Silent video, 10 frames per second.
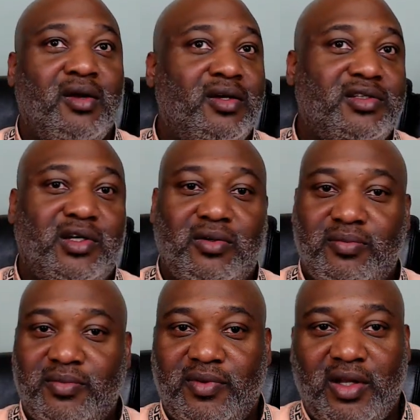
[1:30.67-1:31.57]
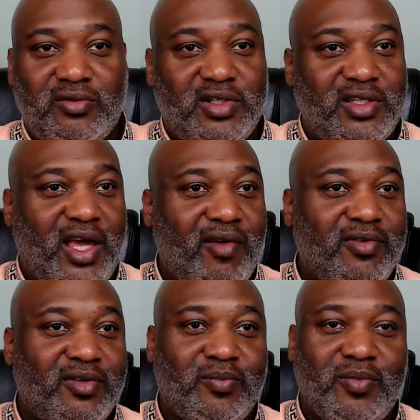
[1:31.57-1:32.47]
So, you know, just
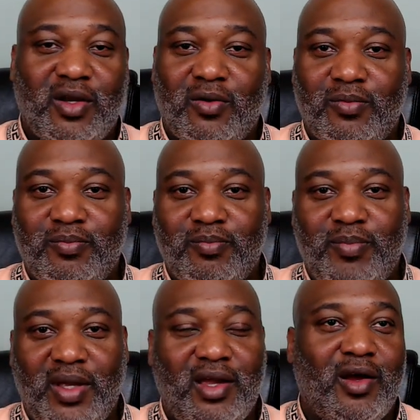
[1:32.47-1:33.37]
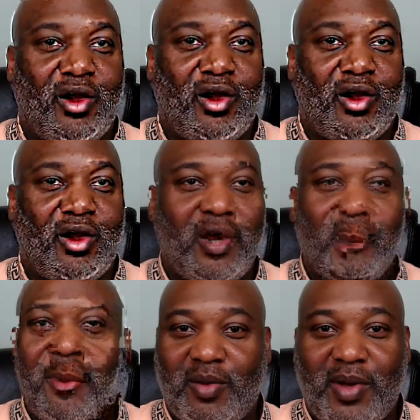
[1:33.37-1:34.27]
having some, you know, being nervous
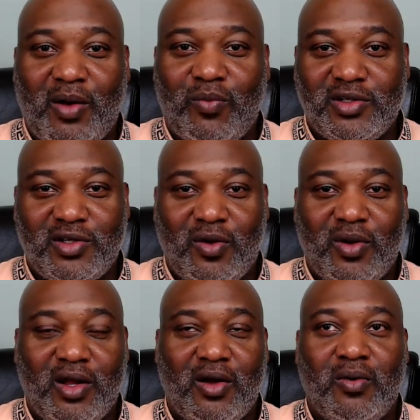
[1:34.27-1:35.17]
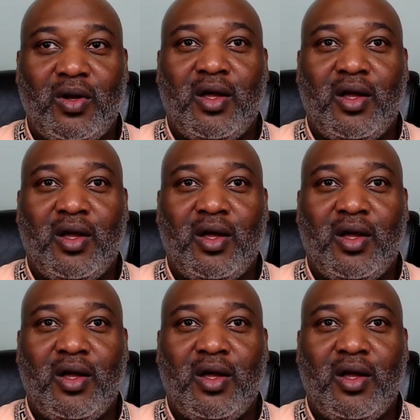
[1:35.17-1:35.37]
or about what's going on.